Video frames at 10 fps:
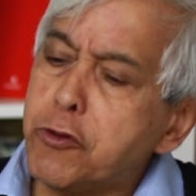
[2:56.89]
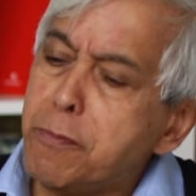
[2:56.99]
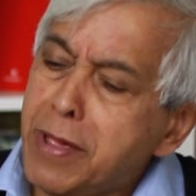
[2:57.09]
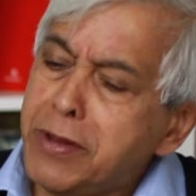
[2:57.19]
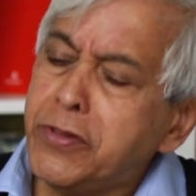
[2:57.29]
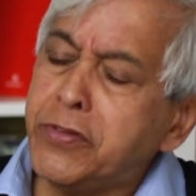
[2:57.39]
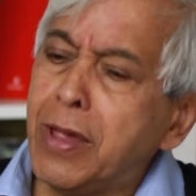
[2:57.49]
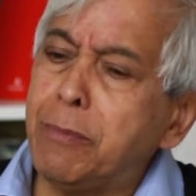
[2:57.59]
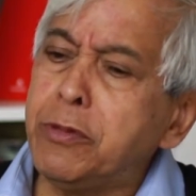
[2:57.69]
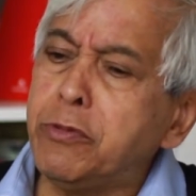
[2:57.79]

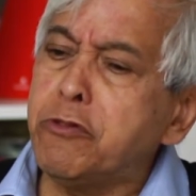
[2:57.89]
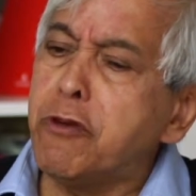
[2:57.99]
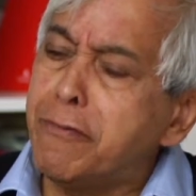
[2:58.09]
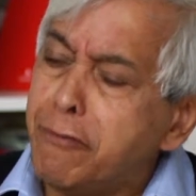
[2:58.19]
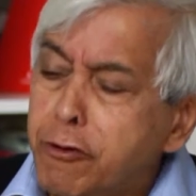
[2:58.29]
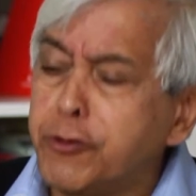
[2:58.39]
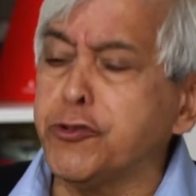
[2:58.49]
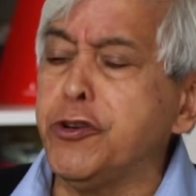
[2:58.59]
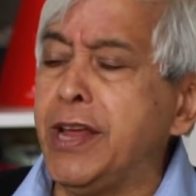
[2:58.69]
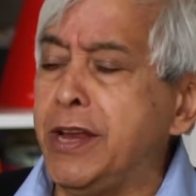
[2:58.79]
there was a
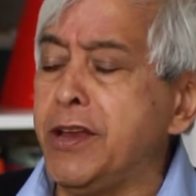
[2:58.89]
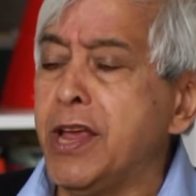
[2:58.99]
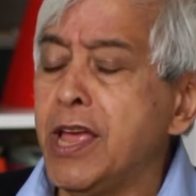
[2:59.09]
revolution in